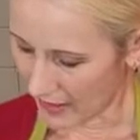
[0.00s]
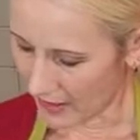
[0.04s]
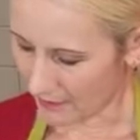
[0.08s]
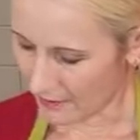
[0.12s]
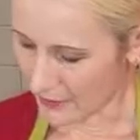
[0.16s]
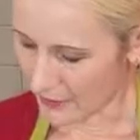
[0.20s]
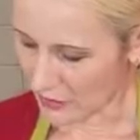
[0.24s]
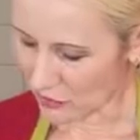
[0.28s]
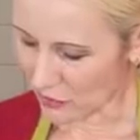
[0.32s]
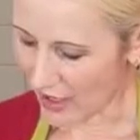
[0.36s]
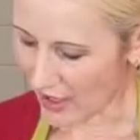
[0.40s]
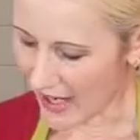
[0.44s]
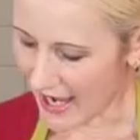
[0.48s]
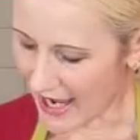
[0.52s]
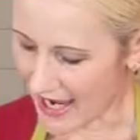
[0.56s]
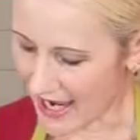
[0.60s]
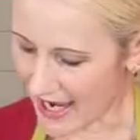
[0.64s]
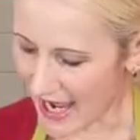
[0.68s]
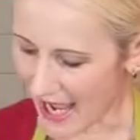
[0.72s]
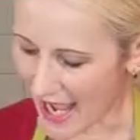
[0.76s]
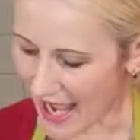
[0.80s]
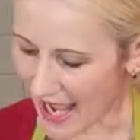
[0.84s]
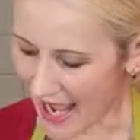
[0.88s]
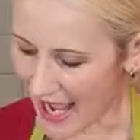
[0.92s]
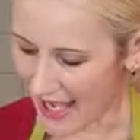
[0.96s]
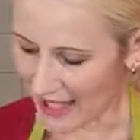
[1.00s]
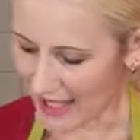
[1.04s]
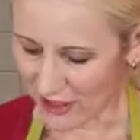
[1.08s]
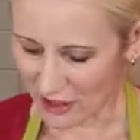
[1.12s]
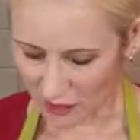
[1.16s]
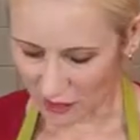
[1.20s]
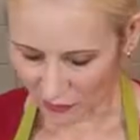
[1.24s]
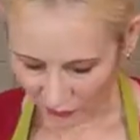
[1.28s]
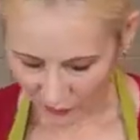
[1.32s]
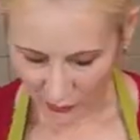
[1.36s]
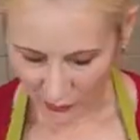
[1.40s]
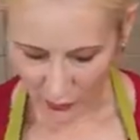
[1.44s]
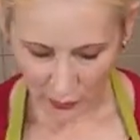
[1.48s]
tray and
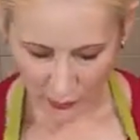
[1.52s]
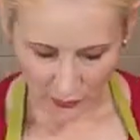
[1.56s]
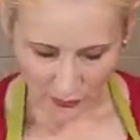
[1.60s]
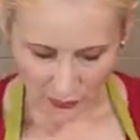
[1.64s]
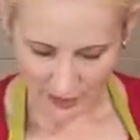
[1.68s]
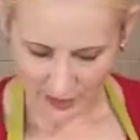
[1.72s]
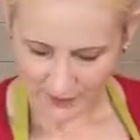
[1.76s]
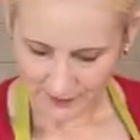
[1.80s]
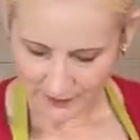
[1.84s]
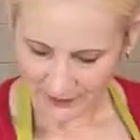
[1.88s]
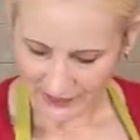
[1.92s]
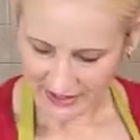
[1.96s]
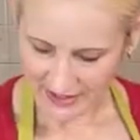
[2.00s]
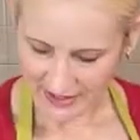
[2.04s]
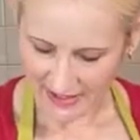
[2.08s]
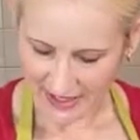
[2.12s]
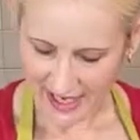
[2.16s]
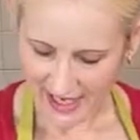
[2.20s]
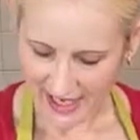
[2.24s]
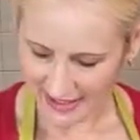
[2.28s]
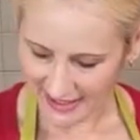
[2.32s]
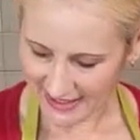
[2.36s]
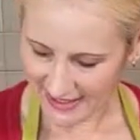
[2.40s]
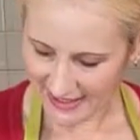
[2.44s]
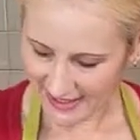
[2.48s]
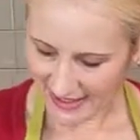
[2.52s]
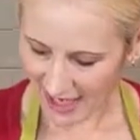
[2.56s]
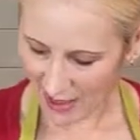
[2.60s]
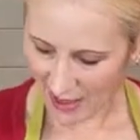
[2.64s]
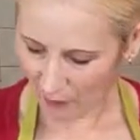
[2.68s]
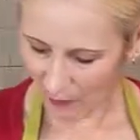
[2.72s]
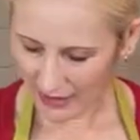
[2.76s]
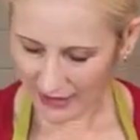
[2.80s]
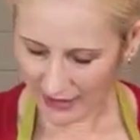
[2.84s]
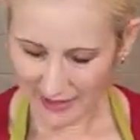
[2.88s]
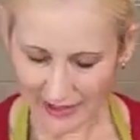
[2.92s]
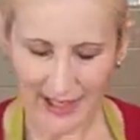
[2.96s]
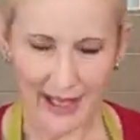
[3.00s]
the food. So that's that
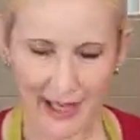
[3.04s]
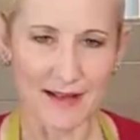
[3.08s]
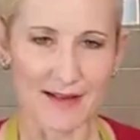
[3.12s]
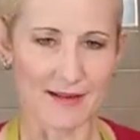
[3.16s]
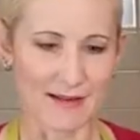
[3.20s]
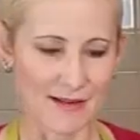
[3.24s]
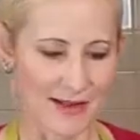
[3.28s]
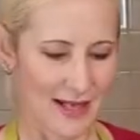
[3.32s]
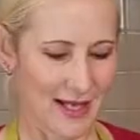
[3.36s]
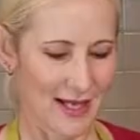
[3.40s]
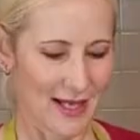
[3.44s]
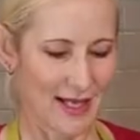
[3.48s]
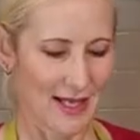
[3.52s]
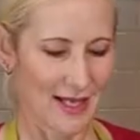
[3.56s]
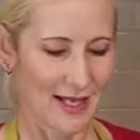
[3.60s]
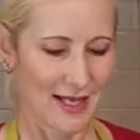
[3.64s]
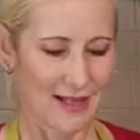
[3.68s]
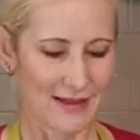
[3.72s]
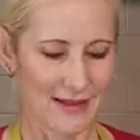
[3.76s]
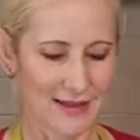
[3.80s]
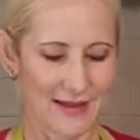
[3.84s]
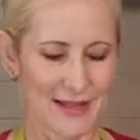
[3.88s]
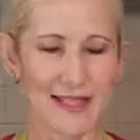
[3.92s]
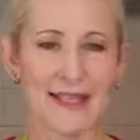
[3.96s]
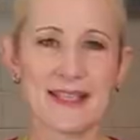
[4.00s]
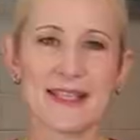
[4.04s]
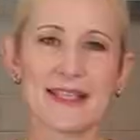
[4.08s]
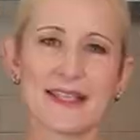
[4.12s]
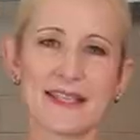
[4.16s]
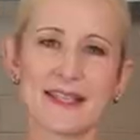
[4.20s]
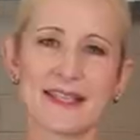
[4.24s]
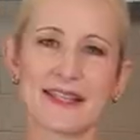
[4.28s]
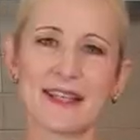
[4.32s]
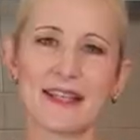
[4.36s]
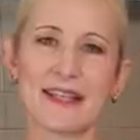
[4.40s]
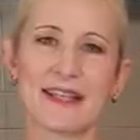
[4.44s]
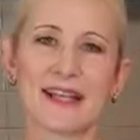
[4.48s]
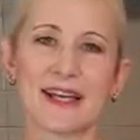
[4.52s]
one. Now, this is a
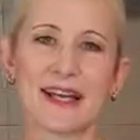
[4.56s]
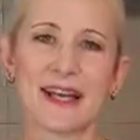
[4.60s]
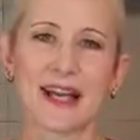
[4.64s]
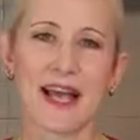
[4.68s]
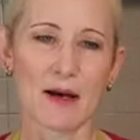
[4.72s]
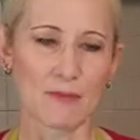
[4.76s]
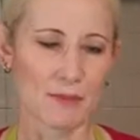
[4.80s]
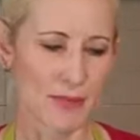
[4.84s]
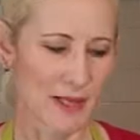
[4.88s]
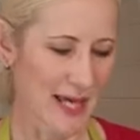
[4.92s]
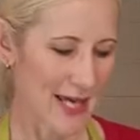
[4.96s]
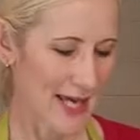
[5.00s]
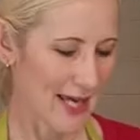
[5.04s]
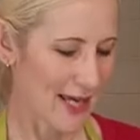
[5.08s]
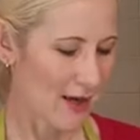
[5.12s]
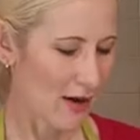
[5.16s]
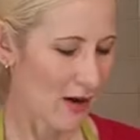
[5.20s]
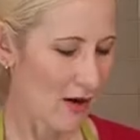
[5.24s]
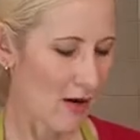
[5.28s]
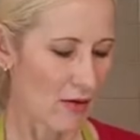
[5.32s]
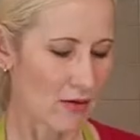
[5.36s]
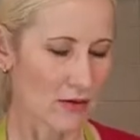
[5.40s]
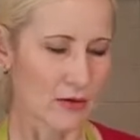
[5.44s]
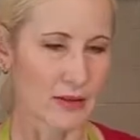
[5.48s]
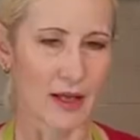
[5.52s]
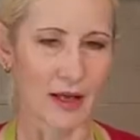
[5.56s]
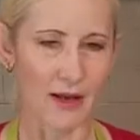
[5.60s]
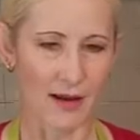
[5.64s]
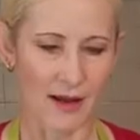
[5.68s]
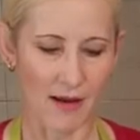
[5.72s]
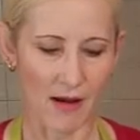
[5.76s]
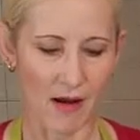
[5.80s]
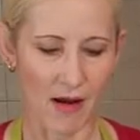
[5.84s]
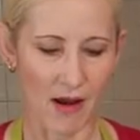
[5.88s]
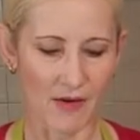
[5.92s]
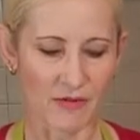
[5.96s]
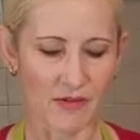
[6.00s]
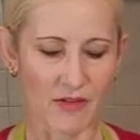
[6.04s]
silicone cupcake holder.
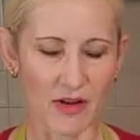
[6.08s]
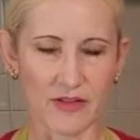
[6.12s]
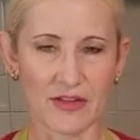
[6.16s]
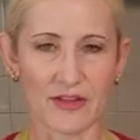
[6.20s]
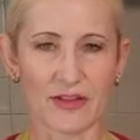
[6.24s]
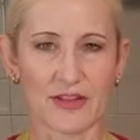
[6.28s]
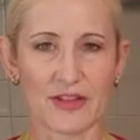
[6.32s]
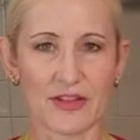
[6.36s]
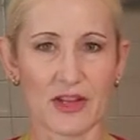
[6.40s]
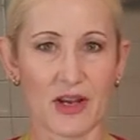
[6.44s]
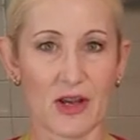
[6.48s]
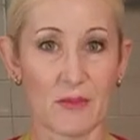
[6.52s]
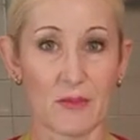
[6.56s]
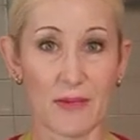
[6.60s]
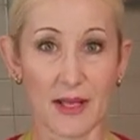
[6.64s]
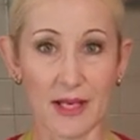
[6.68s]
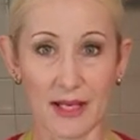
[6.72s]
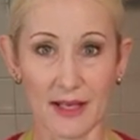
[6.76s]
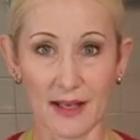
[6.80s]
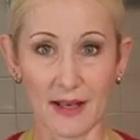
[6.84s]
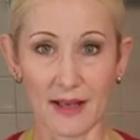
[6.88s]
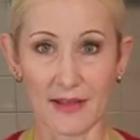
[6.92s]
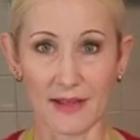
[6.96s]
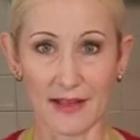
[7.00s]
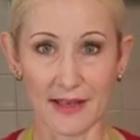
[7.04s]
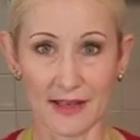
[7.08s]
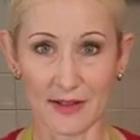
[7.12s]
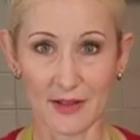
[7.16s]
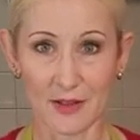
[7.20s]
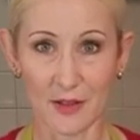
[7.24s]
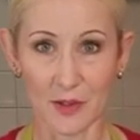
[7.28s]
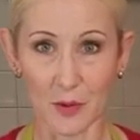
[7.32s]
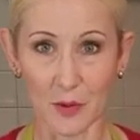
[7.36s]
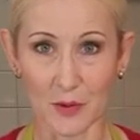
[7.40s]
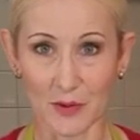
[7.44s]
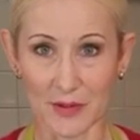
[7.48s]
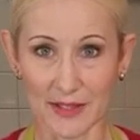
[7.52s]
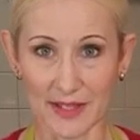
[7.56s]
I've got so many of these
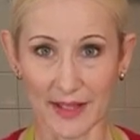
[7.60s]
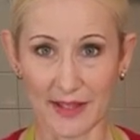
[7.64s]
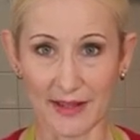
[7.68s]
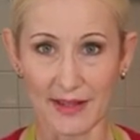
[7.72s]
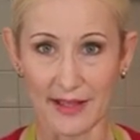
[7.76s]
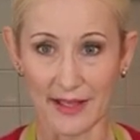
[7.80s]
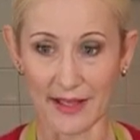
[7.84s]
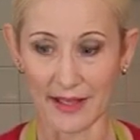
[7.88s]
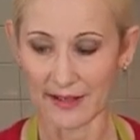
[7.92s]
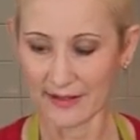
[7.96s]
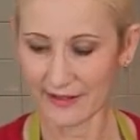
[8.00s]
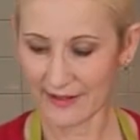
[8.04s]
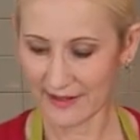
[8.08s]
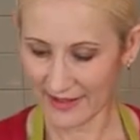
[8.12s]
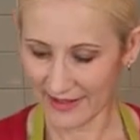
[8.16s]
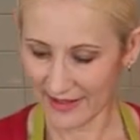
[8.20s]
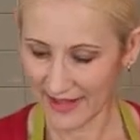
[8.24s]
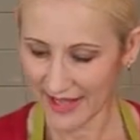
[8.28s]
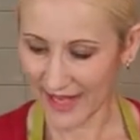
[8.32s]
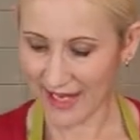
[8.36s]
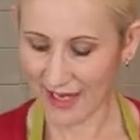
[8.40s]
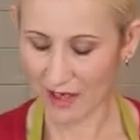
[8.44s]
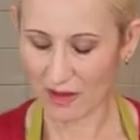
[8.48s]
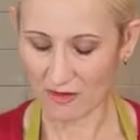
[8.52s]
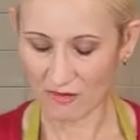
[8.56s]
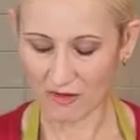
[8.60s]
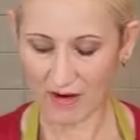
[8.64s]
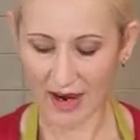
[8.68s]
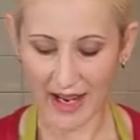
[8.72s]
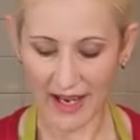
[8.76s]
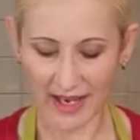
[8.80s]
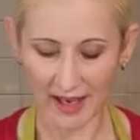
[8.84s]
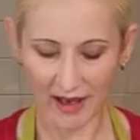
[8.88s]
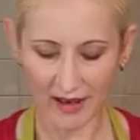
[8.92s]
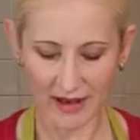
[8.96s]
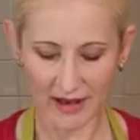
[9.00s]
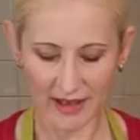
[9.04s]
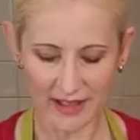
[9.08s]
sorts of things. They're
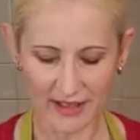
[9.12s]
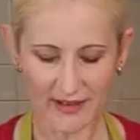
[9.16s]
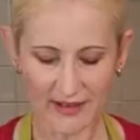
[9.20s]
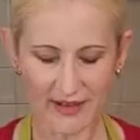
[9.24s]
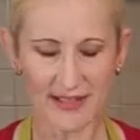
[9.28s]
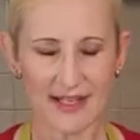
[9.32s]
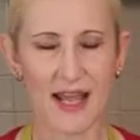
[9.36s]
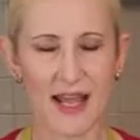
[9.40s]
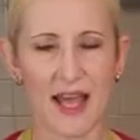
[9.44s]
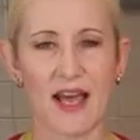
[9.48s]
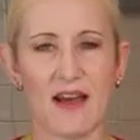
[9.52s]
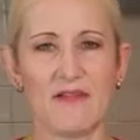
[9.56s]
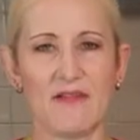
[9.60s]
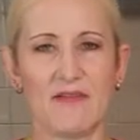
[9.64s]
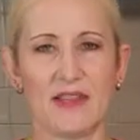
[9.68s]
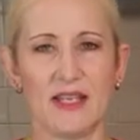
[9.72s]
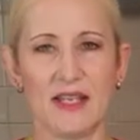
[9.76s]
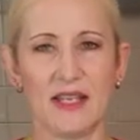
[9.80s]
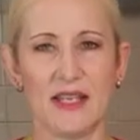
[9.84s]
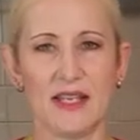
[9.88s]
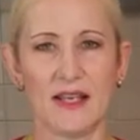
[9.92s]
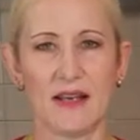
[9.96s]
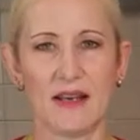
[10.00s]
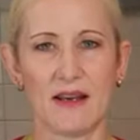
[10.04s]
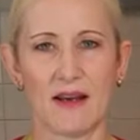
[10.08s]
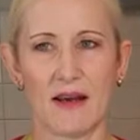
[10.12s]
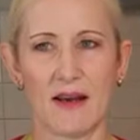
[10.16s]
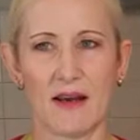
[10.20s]
great. I used to have the